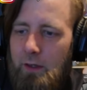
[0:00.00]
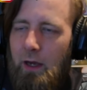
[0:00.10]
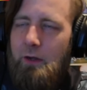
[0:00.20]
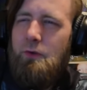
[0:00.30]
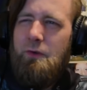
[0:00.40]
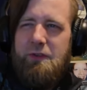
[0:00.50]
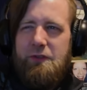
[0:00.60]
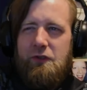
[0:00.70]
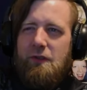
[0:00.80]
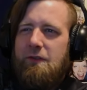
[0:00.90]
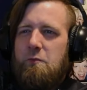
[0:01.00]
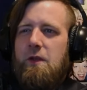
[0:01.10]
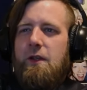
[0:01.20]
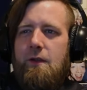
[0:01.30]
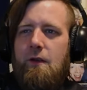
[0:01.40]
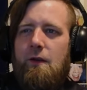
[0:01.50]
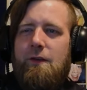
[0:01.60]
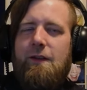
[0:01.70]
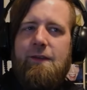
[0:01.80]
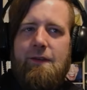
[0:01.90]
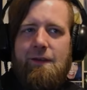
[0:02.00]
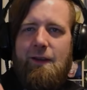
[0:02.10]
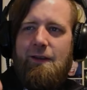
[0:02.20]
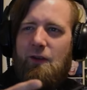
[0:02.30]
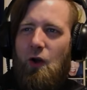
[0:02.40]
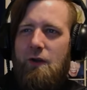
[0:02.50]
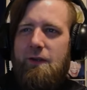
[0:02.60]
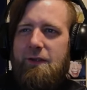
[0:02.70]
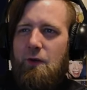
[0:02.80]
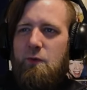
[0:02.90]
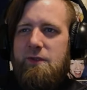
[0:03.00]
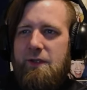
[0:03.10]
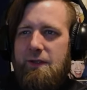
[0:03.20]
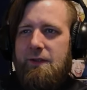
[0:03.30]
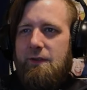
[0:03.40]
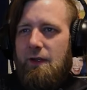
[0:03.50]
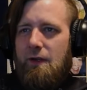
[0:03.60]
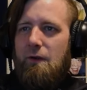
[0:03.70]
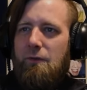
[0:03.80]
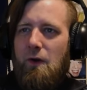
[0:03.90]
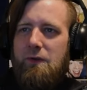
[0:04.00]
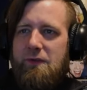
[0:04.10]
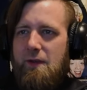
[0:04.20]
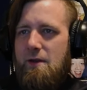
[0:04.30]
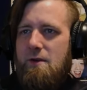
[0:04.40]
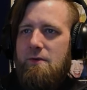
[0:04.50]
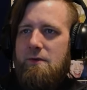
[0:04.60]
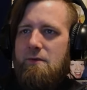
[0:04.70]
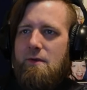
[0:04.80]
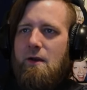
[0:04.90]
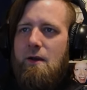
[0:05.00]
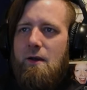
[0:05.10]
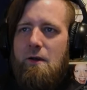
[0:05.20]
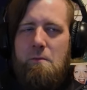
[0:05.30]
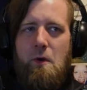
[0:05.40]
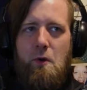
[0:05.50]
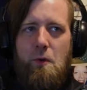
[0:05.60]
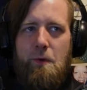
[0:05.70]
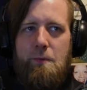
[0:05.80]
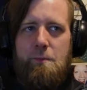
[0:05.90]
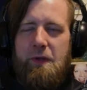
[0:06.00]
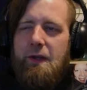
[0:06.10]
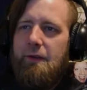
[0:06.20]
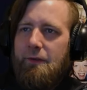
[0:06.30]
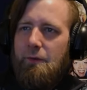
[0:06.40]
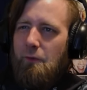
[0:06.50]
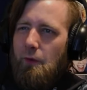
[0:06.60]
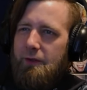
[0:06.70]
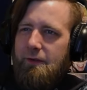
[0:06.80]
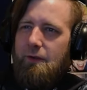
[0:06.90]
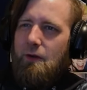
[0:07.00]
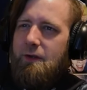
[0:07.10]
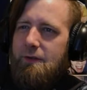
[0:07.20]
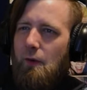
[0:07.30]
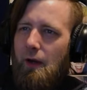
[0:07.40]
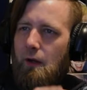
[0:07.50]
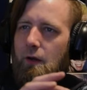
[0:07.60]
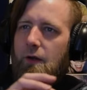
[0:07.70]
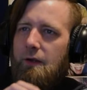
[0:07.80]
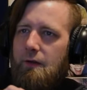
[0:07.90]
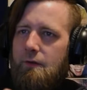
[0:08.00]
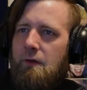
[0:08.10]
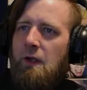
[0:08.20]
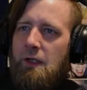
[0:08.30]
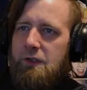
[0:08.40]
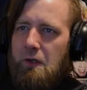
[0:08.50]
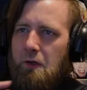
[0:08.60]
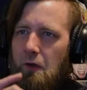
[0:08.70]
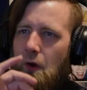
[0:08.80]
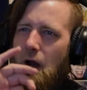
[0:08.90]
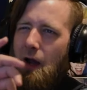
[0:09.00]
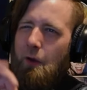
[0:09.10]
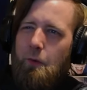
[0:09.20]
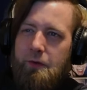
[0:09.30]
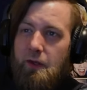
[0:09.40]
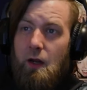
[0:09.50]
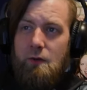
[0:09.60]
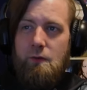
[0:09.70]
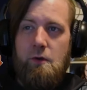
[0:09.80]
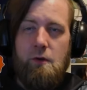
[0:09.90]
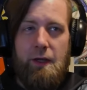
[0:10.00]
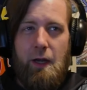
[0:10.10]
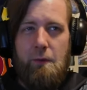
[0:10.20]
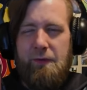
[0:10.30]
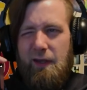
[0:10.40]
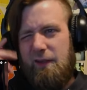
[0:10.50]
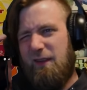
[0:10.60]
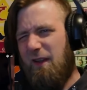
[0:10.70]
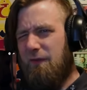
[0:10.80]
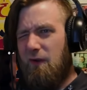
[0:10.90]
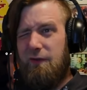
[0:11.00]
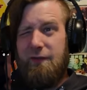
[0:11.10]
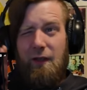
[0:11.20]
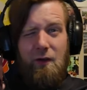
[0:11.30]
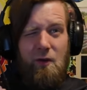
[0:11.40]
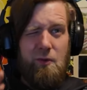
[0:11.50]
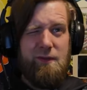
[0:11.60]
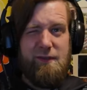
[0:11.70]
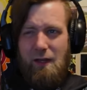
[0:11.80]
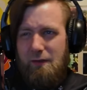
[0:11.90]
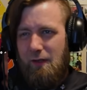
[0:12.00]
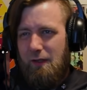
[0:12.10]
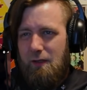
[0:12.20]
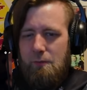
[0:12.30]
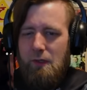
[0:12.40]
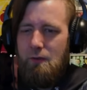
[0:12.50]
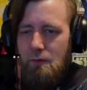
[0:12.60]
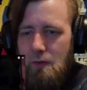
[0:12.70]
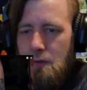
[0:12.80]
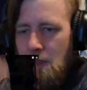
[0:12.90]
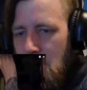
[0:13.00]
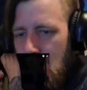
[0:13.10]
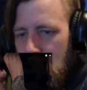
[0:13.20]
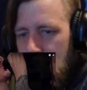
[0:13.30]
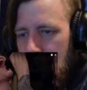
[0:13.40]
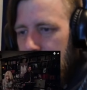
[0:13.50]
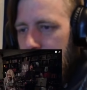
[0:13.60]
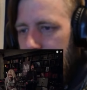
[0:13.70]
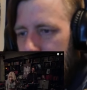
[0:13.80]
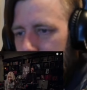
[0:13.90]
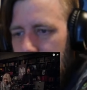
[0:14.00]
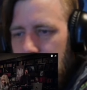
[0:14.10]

don't know, is it just me or is it hard to tell when she's in like a falsetto mode because her voice is already so airy and she can go high with it? I don't know, like I was like, is that falsetto? It sounds like it, but I don't know. Man.